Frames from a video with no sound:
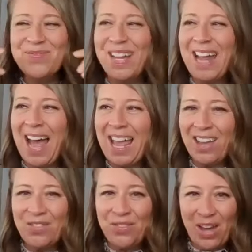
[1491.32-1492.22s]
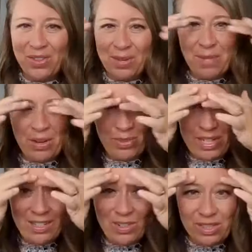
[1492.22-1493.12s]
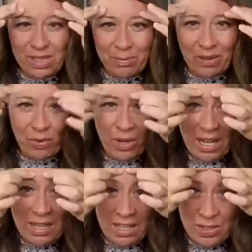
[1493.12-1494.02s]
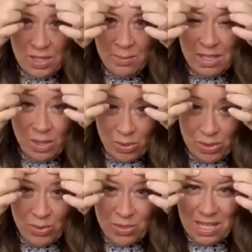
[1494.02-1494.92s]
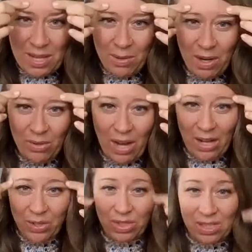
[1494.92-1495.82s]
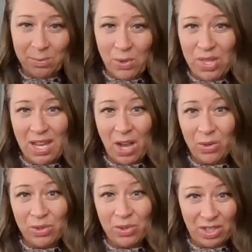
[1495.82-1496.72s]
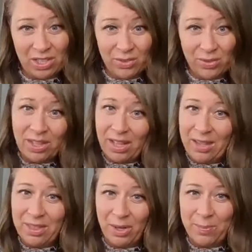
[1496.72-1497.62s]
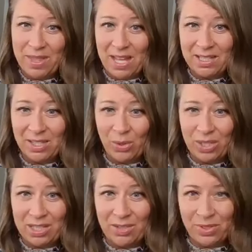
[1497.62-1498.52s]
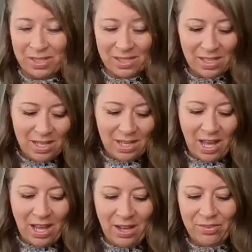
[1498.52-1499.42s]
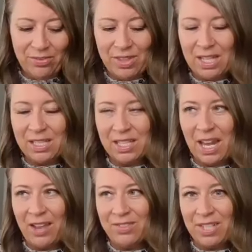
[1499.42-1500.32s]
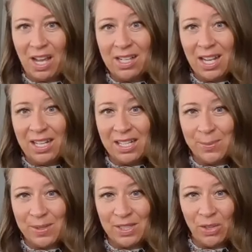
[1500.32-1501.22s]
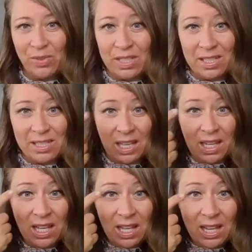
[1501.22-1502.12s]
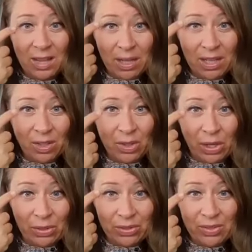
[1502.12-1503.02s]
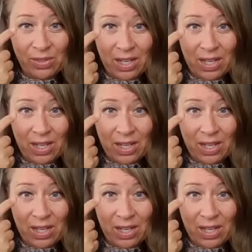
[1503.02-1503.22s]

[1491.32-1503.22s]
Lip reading: but I have found that my wrinkles in my forehead that used to be so, so deep are actually smoothing out just for the light therapy. That's the only difference of things that I have done. And it's been so fun to see. My little crow's